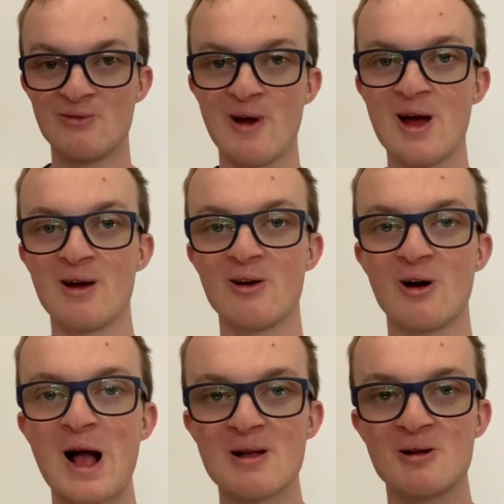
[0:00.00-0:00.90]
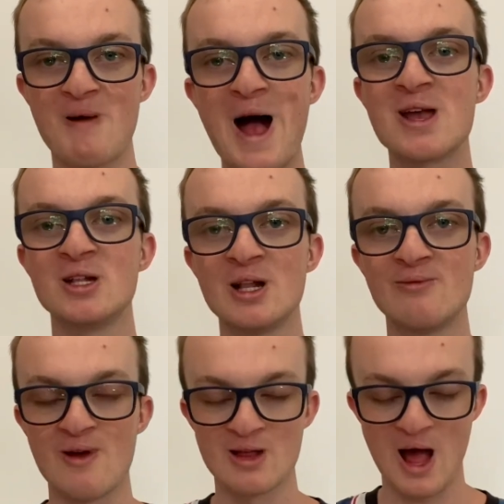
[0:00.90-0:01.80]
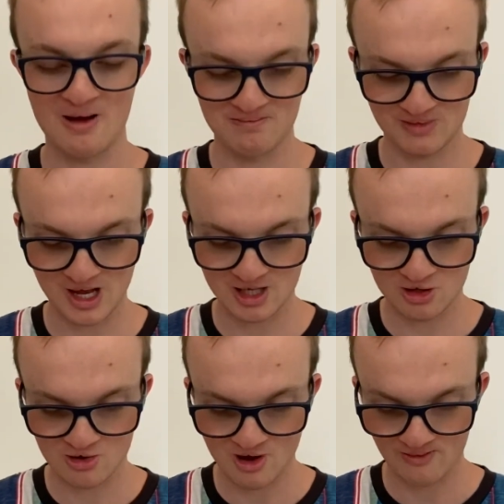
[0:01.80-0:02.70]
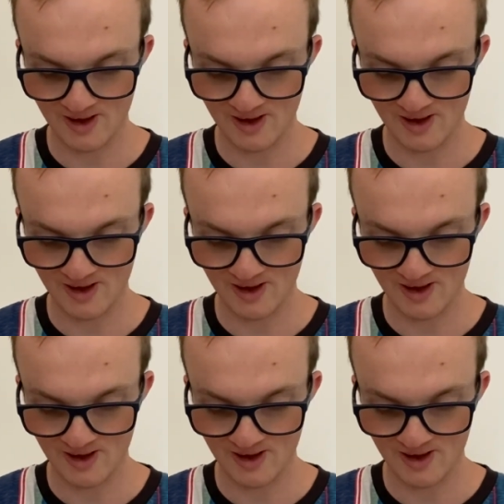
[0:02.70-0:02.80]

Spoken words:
for like the packaging for T2